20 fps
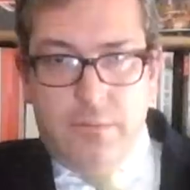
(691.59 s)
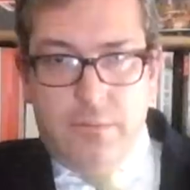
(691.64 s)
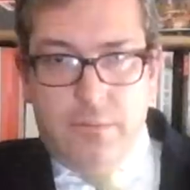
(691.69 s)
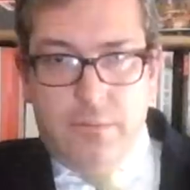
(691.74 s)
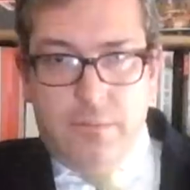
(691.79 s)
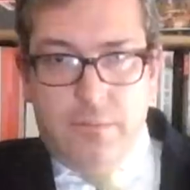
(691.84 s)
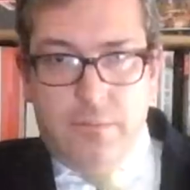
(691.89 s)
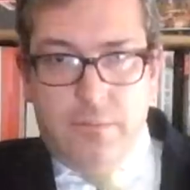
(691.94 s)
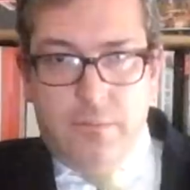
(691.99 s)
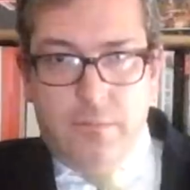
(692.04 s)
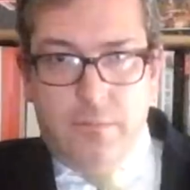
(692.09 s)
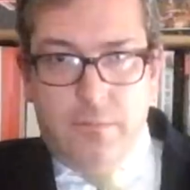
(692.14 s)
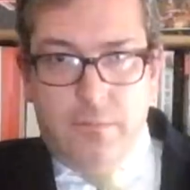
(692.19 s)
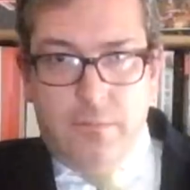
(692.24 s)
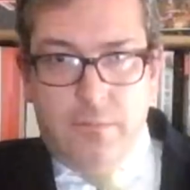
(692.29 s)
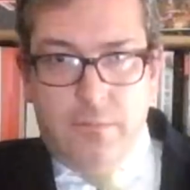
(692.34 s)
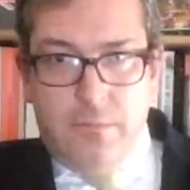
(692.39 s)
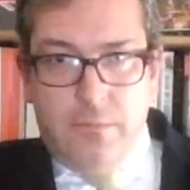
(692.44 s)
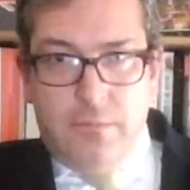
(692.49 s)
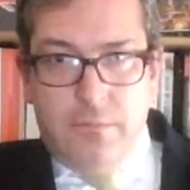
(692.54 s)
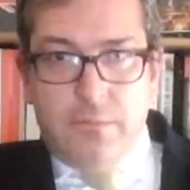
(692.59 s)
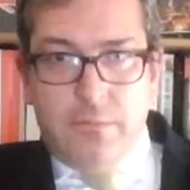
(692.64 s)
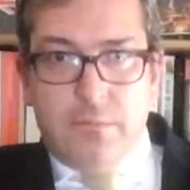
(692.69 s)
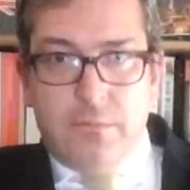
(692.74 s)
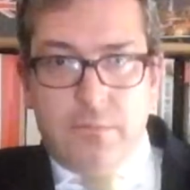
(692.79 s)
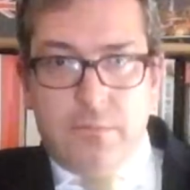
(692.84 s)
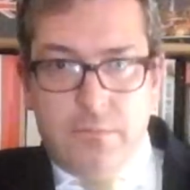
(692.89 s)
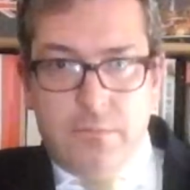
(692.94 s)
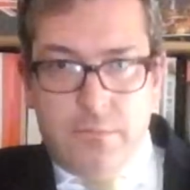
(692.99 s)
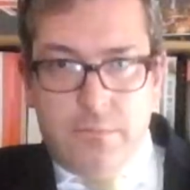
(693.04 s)

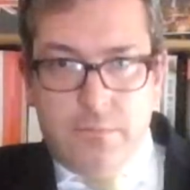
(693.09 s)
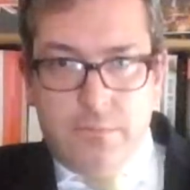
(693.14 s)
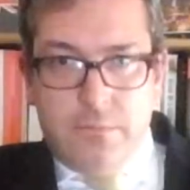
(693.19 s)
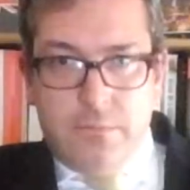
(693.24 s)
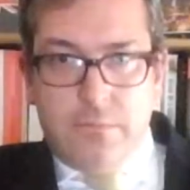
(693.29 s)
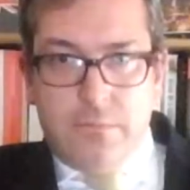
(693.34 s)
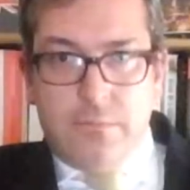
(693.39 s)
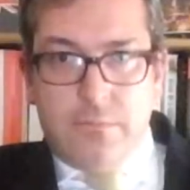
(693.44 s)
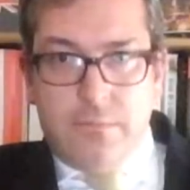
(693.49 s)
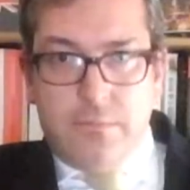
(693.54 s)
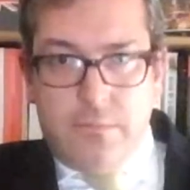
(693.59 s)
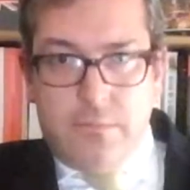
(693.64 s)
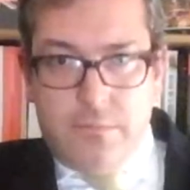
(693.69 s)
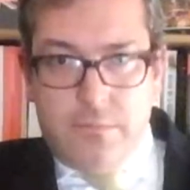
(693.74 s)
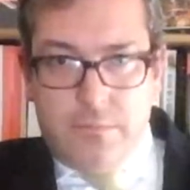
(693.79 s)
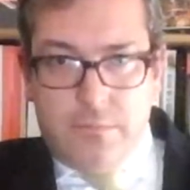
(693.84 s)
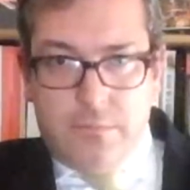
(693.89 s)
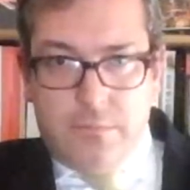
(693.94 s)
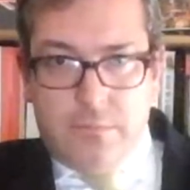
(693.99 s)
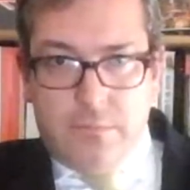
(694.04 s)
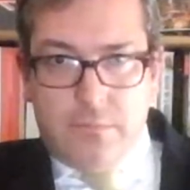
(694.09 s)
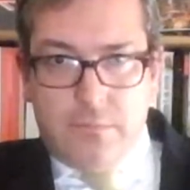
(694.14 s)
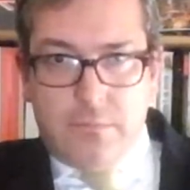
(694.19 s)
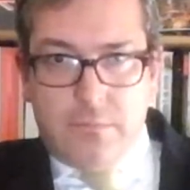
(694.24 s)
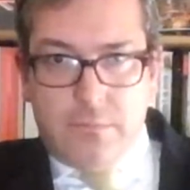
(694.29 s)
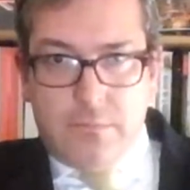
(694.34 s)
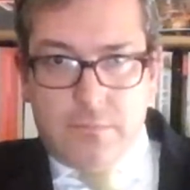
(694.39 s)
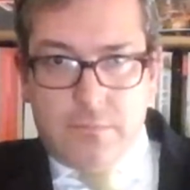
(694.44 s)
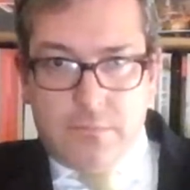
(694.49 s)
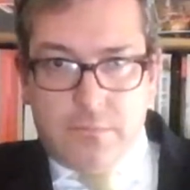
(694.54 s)

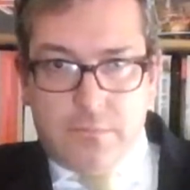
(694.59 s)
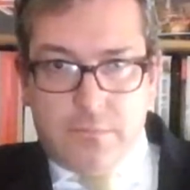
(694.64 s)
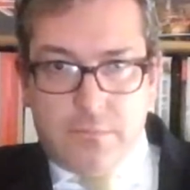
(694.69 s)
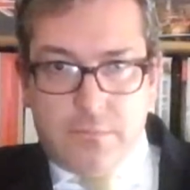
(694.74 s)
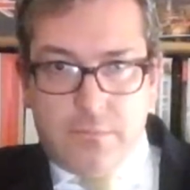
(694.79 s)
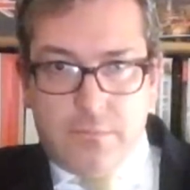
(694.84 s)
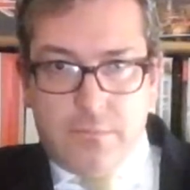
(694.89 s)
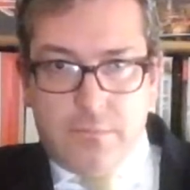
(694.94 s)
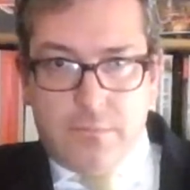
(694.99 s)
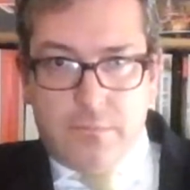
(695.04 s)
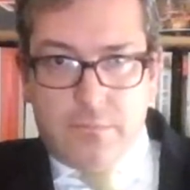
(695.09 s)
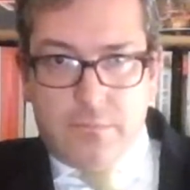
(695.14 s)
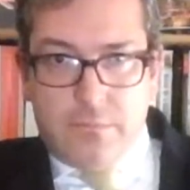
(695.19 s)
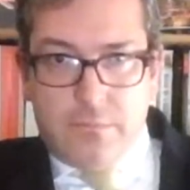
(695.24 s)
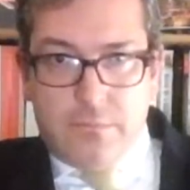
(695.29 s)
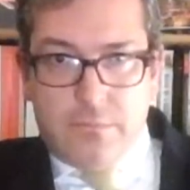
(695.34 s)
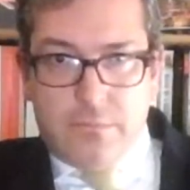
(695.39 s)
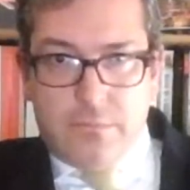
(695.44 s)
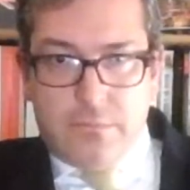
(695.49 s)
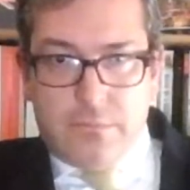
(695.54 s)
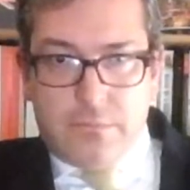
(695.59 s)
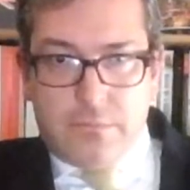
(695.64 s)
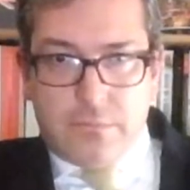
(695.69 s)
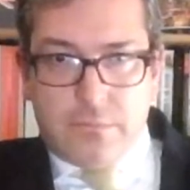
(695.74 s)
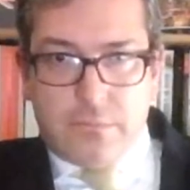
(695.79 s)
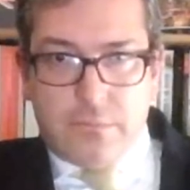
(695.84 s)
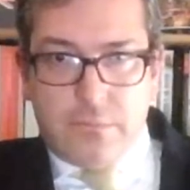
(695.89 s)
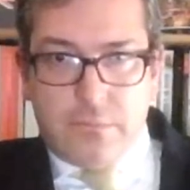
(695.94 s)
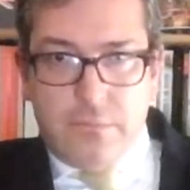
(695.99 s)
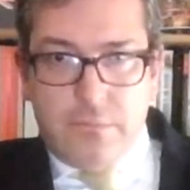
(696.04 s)

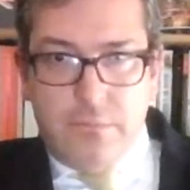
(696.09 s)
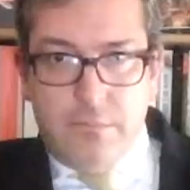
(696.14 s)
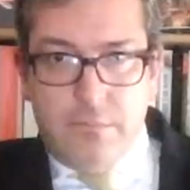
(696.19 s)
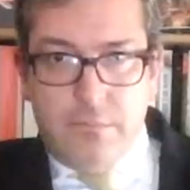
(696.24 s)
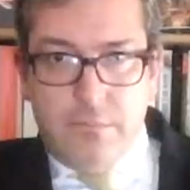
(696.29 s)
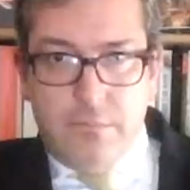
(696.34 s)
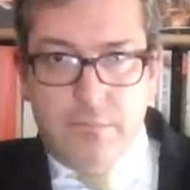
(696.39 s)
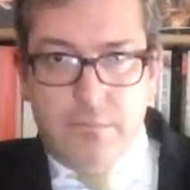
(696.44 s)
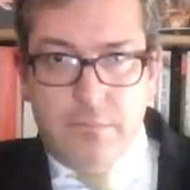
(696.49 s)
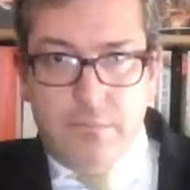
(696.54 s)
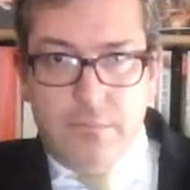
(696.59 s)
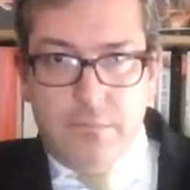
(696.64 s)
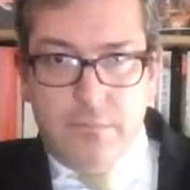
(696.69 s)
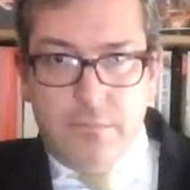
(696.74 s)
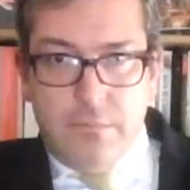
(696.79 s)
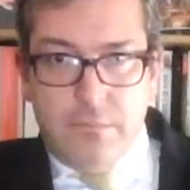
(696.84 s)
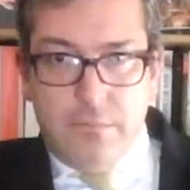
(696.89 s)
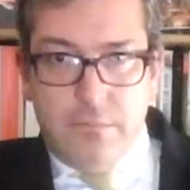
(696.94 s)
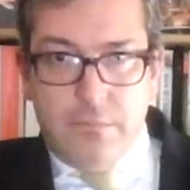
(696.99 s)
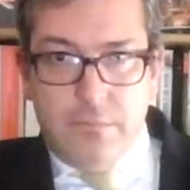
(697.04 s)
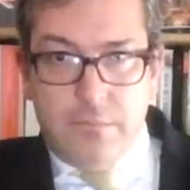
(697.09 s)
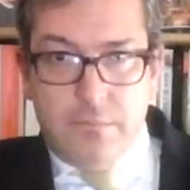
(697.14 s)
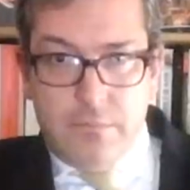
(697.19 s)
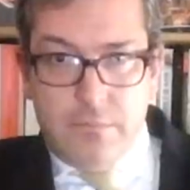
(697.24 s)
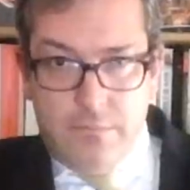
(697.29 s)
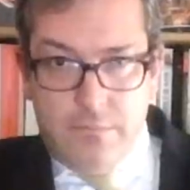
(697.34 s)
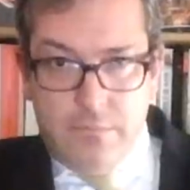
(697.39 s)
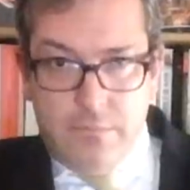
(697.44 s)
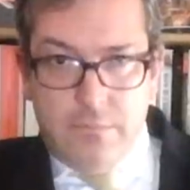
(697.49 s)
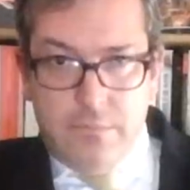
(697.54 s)

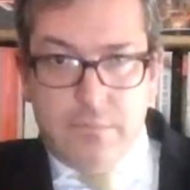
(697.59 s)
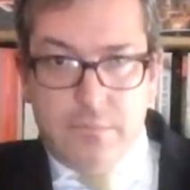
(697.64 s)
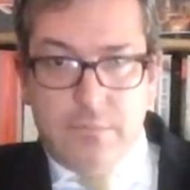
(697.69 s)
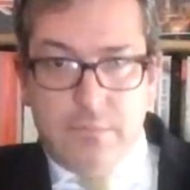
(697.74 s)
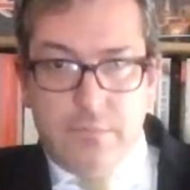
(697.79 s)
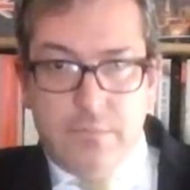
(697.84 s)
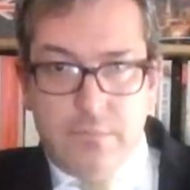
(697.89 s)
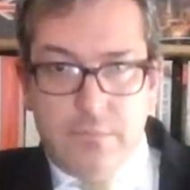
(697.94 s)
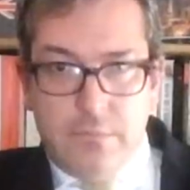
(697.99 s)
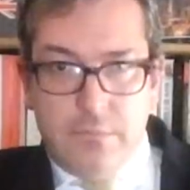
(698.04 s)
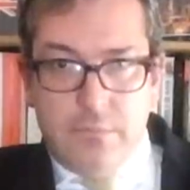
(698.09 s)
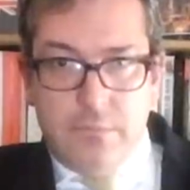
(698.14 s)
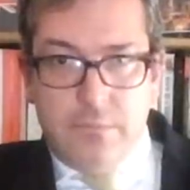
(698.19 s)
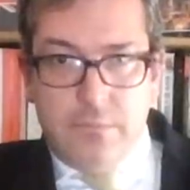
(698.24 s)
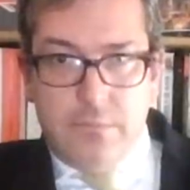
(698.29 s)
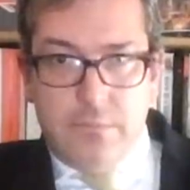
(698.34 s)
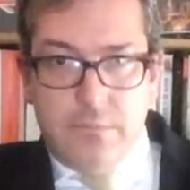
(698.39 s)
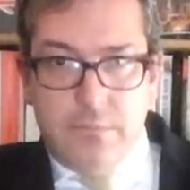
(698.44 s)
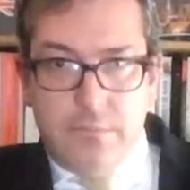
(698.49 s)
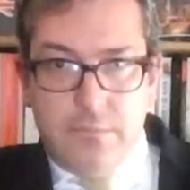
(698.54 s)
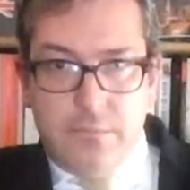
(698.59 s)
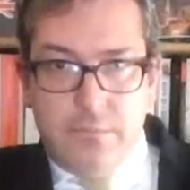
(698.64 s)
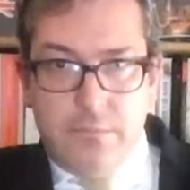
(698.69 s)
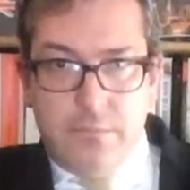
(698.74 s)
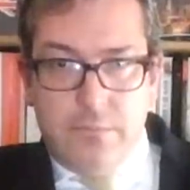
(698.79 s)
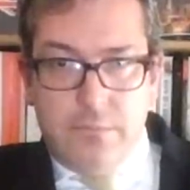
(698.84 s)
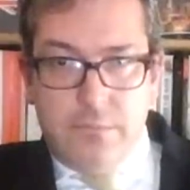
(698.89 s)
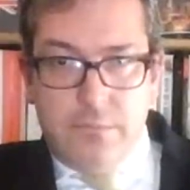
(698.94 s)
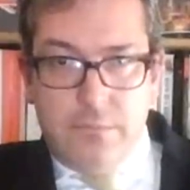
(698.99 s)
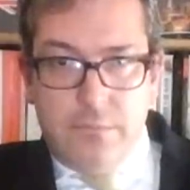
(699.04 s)

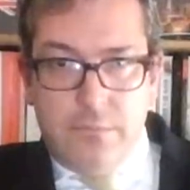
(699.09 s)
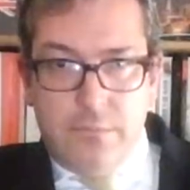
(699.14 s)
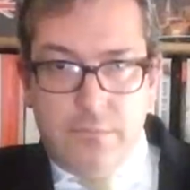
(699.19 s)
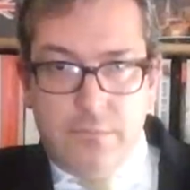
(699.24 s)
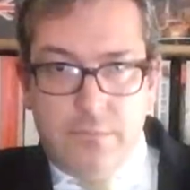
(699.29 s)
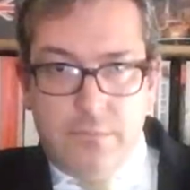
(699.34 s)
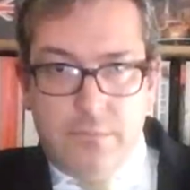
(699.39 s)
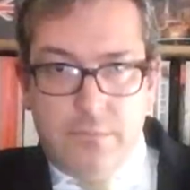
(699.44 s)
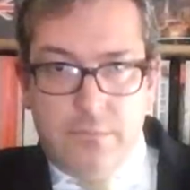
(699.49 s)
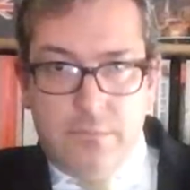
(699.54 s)
The person shown says nothing.